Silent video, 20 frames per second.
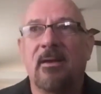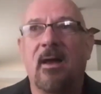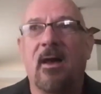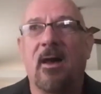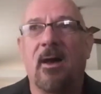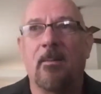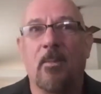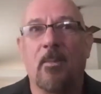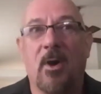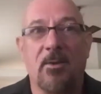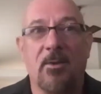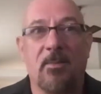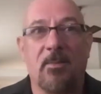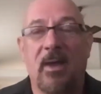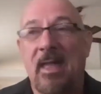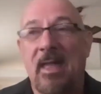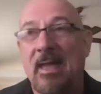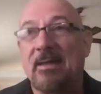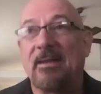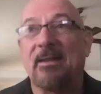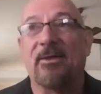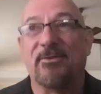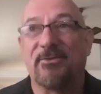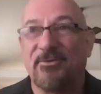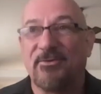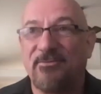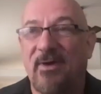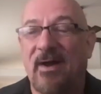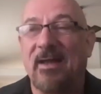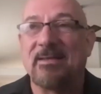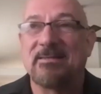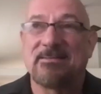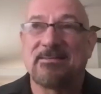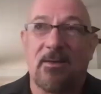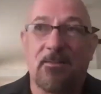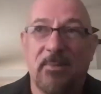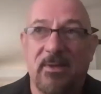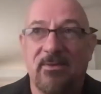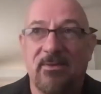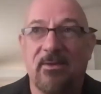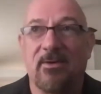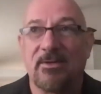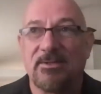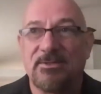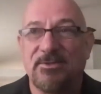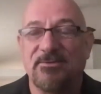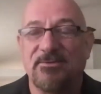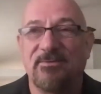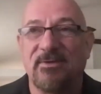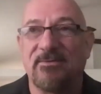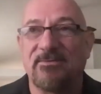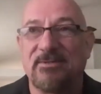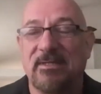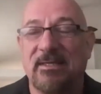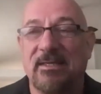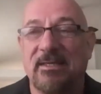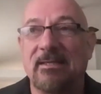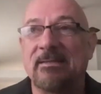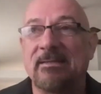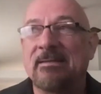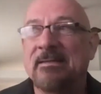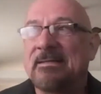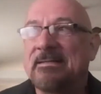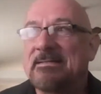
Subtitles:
on my handheld device. I'll be there at 2:15.